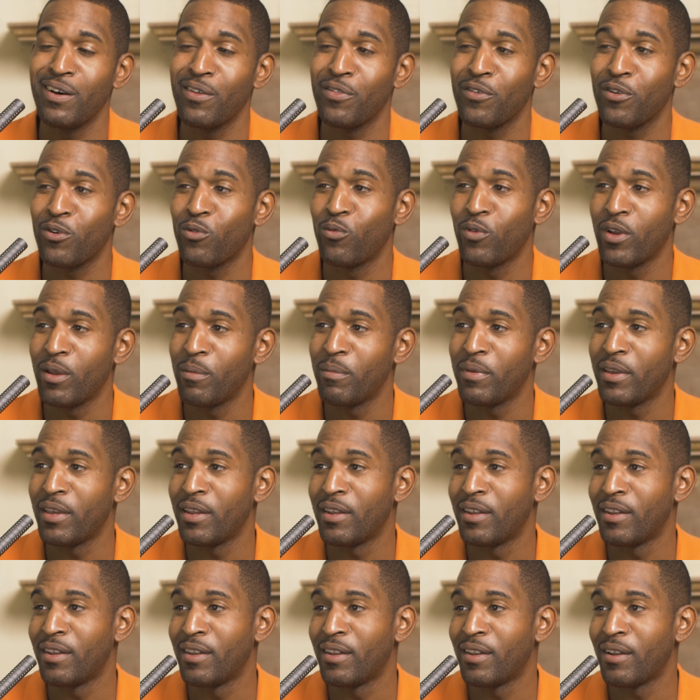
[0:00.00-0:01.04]
other
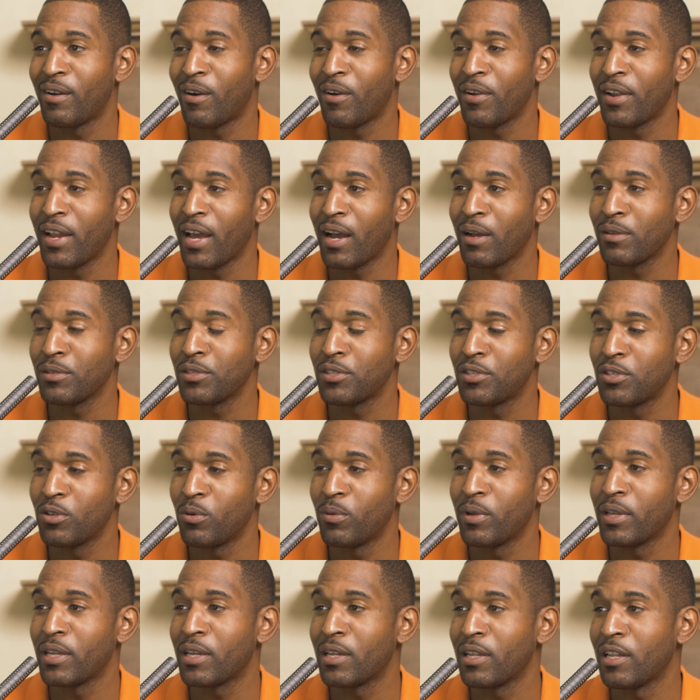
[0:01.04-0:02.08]
women are now
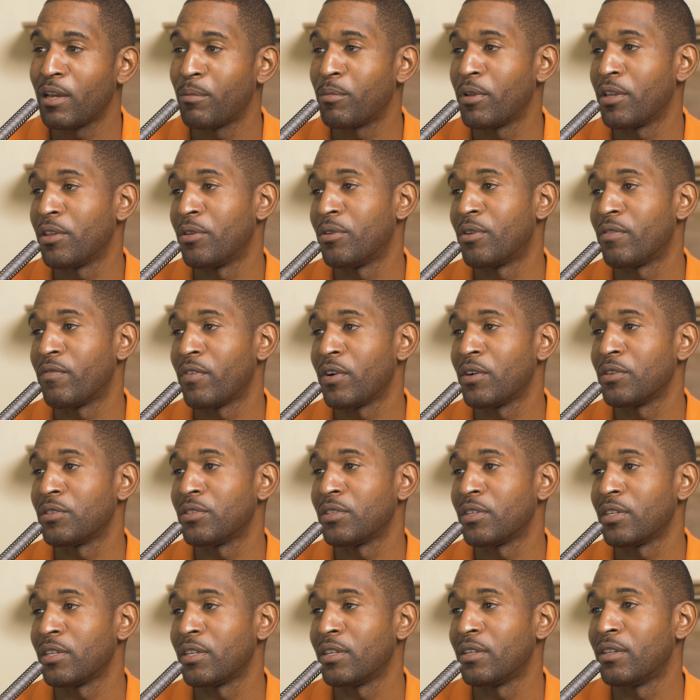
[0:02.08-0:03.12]
suing Columbia
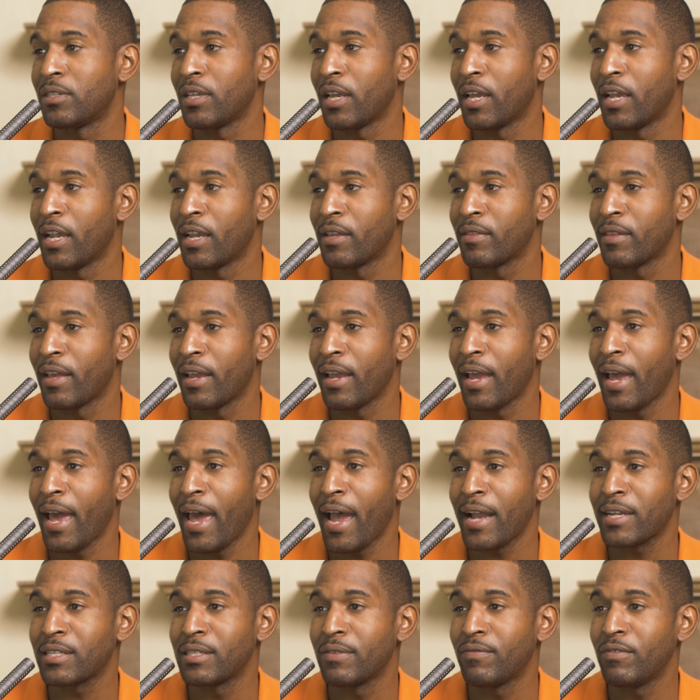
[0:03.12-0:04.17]
University, saying they
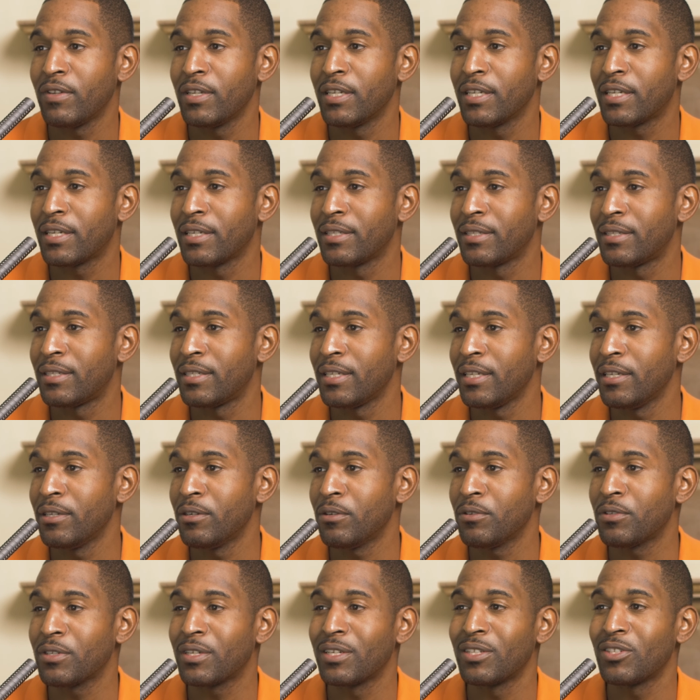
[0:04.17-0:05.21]
actively
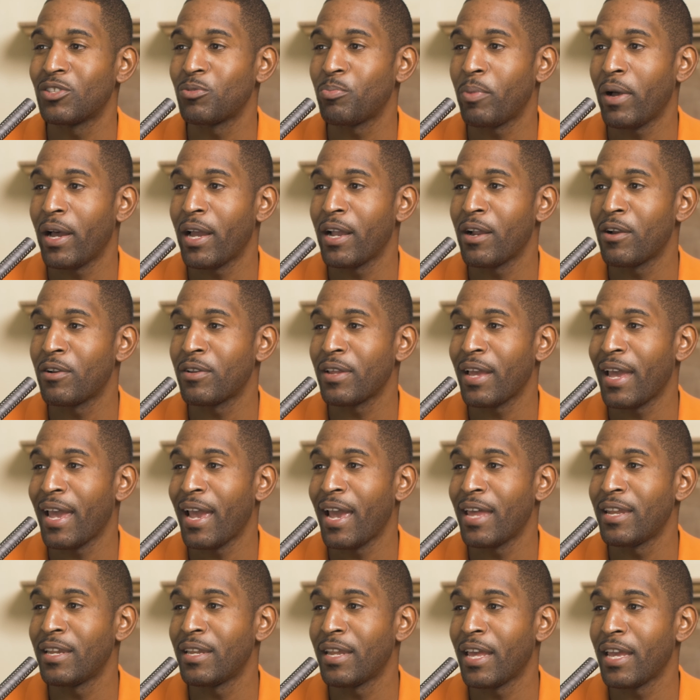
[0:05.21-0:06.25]
concealed, conspired,
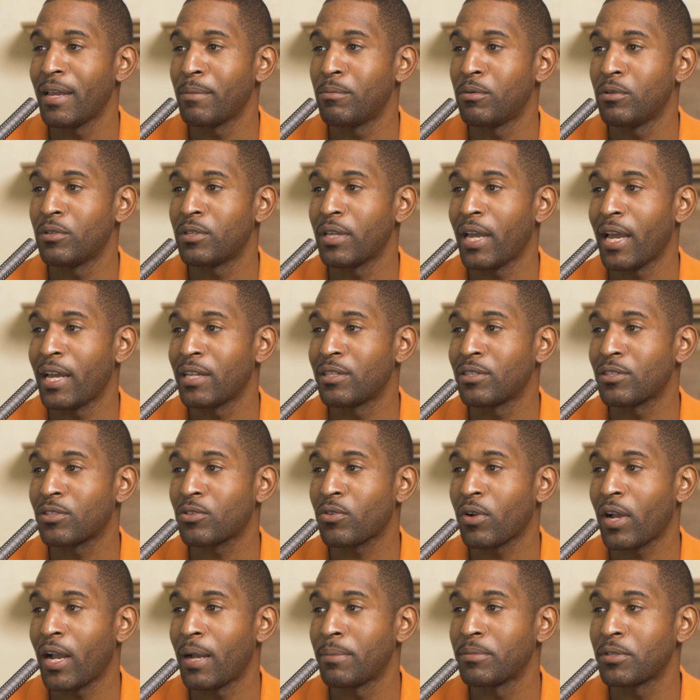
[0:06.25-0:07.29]
and enabled Hadden's
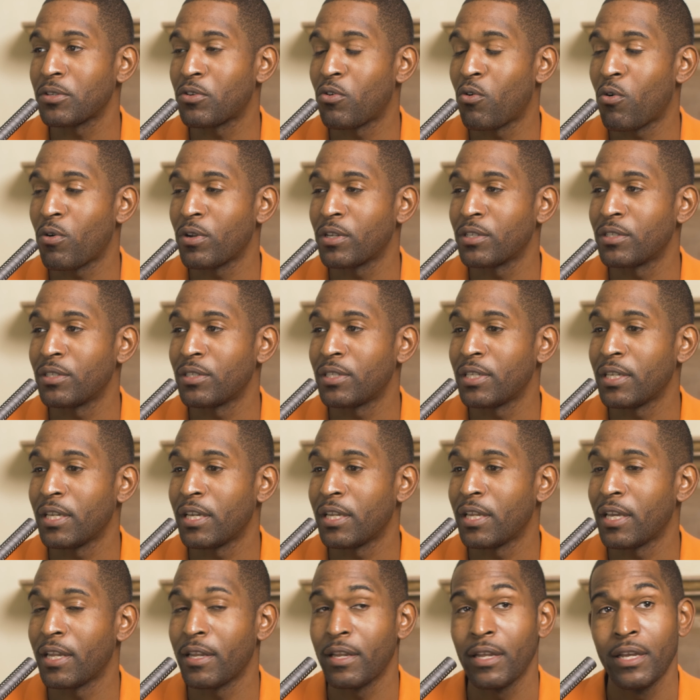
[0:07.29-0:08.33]
crimes, according to
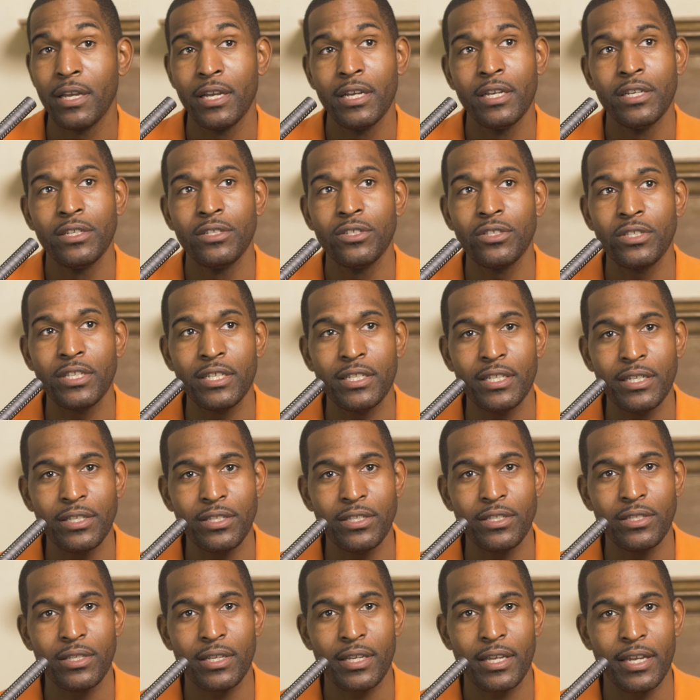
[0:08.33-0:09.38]
CNN. You see,
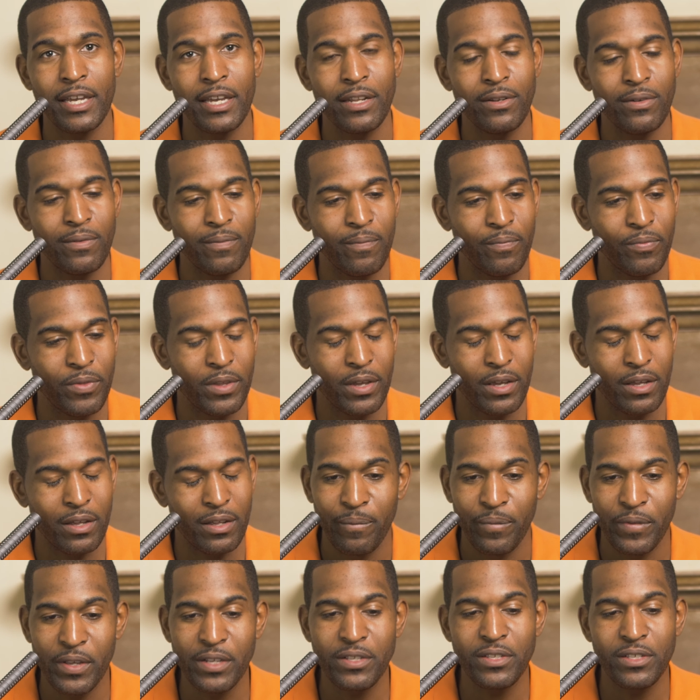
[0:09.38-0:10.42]
this
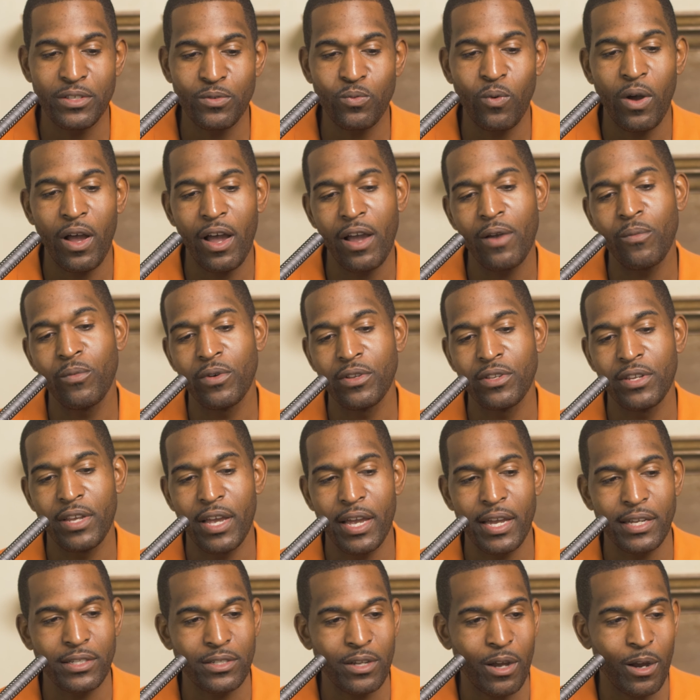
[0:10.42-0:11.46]
is why when
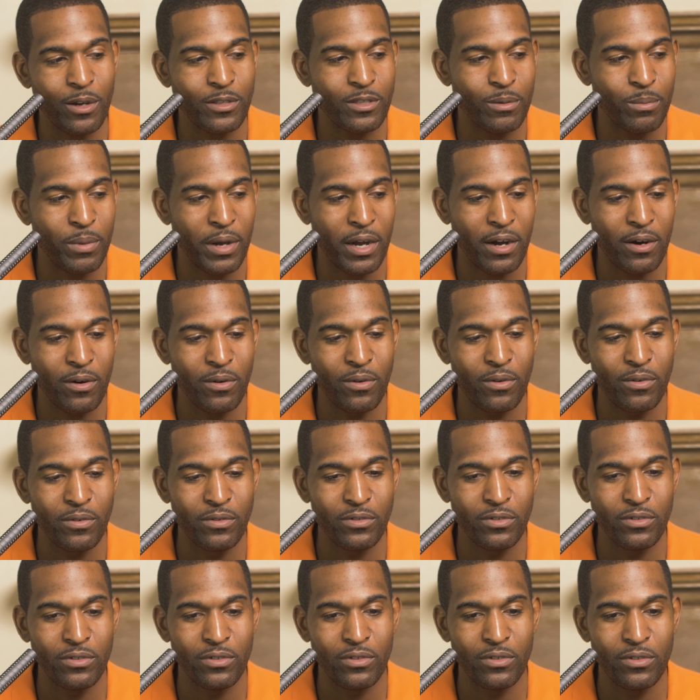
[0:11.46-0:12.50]
Yang talks about
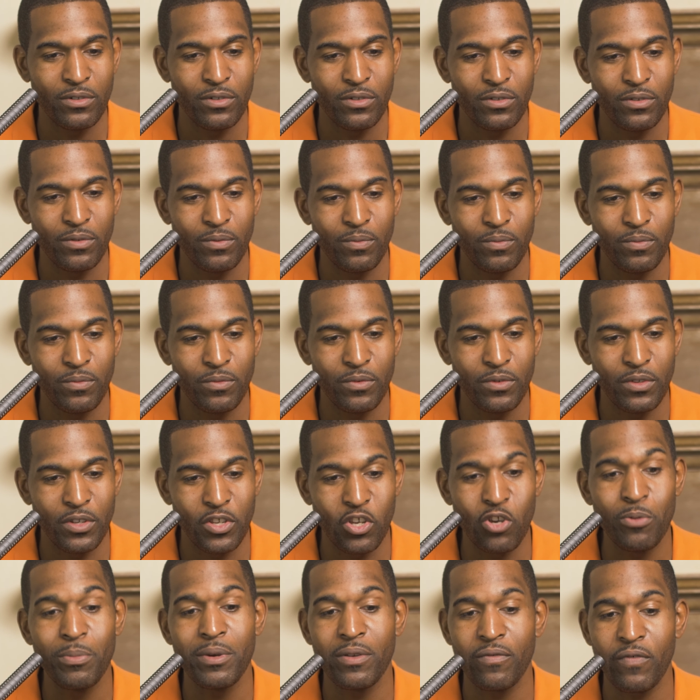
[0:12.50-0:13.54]

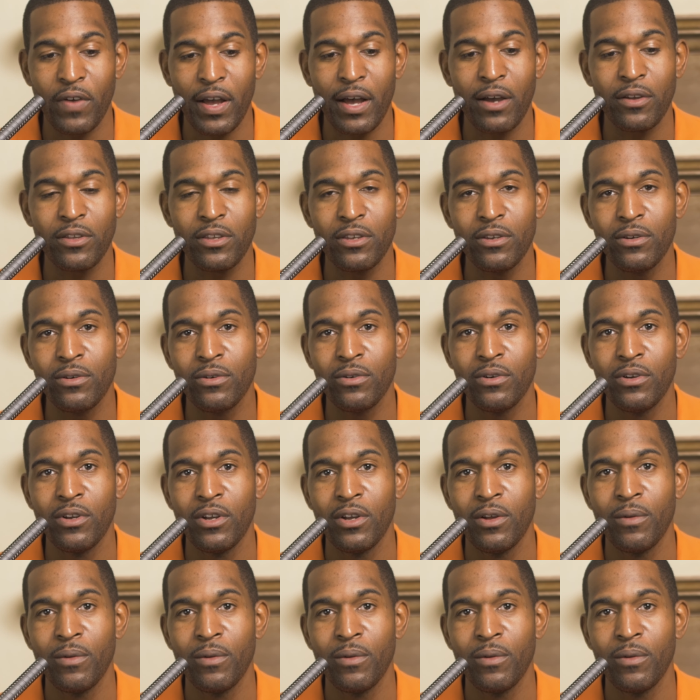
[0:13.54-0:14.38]
human value,